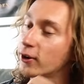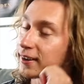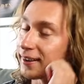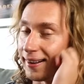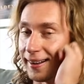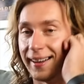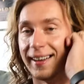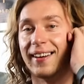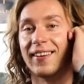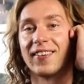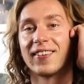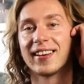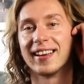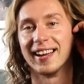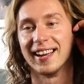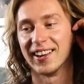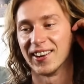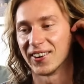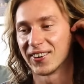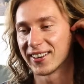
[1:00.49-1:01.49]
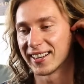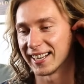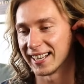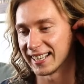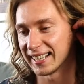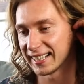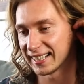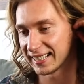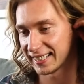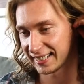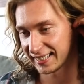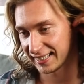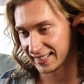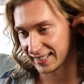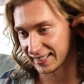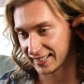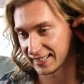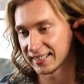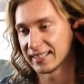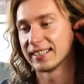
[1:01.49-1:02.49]
Okay, okay, okay. What?
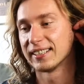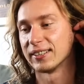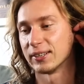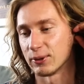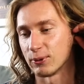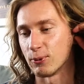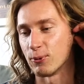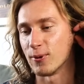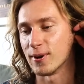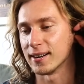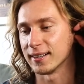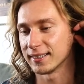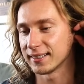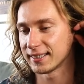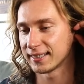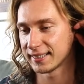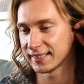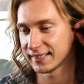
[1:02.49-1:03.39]
What?